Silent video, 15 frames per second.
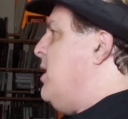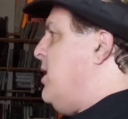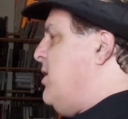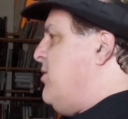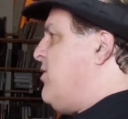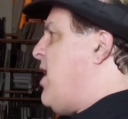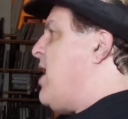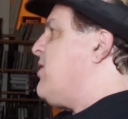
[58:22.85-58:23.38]

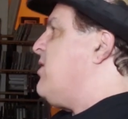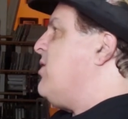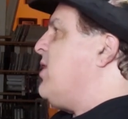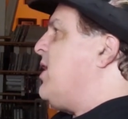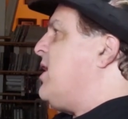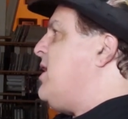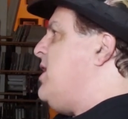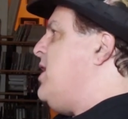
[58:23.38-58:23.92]
He's acting
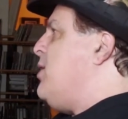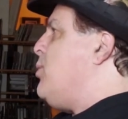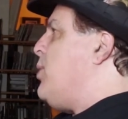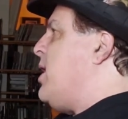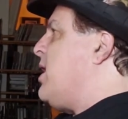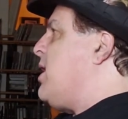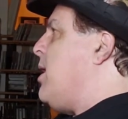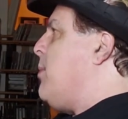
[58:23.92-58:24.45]
like he didn't
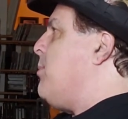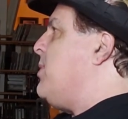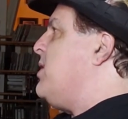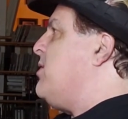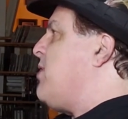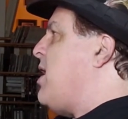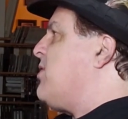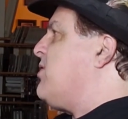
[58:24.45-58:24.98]
wake up, but he
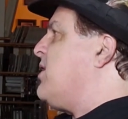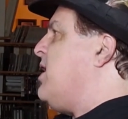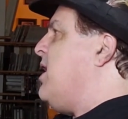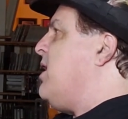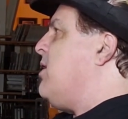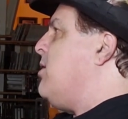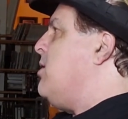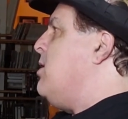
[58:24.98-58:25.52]
got the
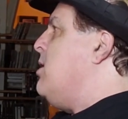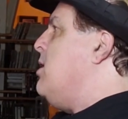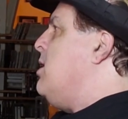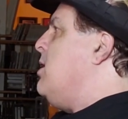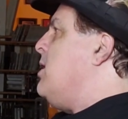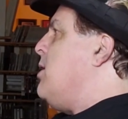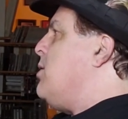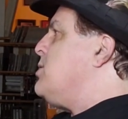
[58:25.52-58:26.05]
kid.
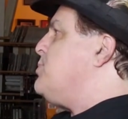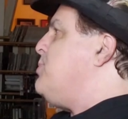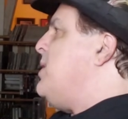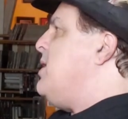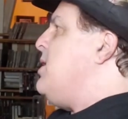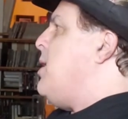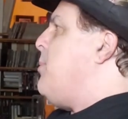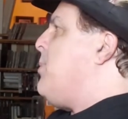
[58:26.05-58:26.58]
So he's
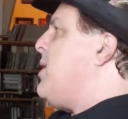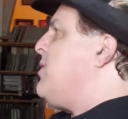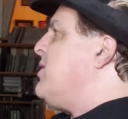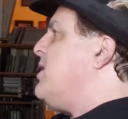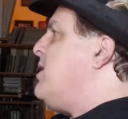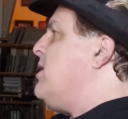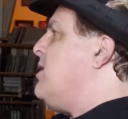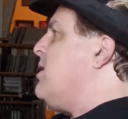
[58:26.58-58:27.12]
beating up on
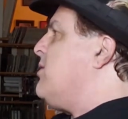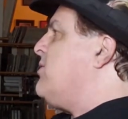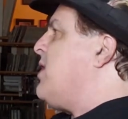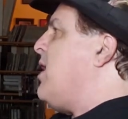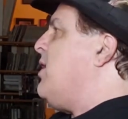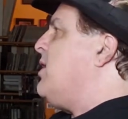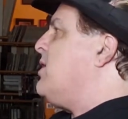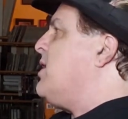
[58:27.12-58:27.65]
the
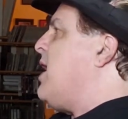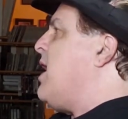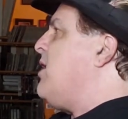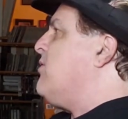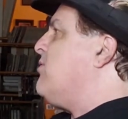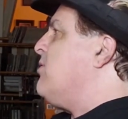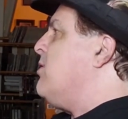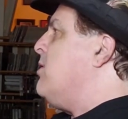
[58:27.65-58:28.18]
Talhead
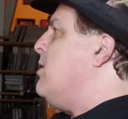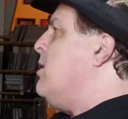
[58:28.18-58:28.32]
guys.